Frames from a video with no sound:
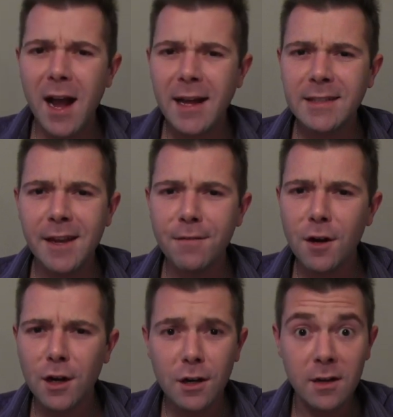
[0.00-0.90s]
you guys
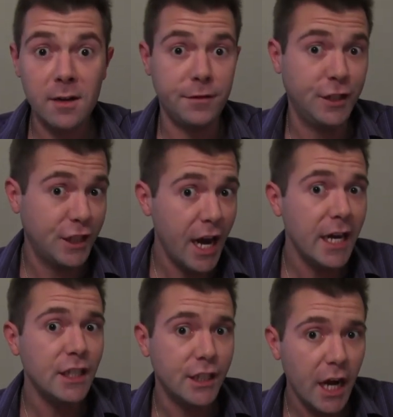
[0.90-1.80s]
ever heard of
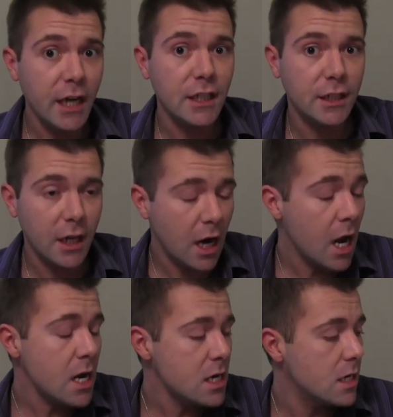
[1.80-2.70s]
Shaye Saint
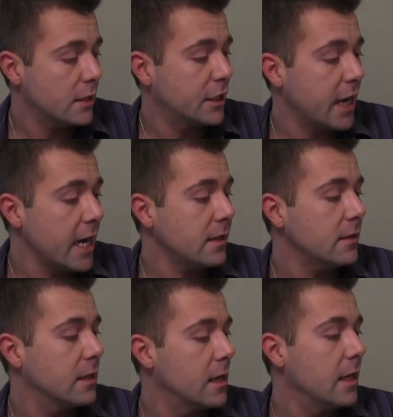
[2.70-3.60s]
John?
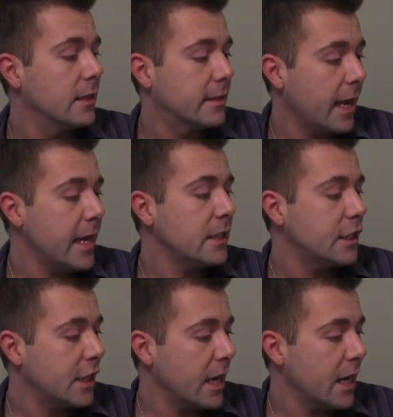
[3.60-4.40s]
Have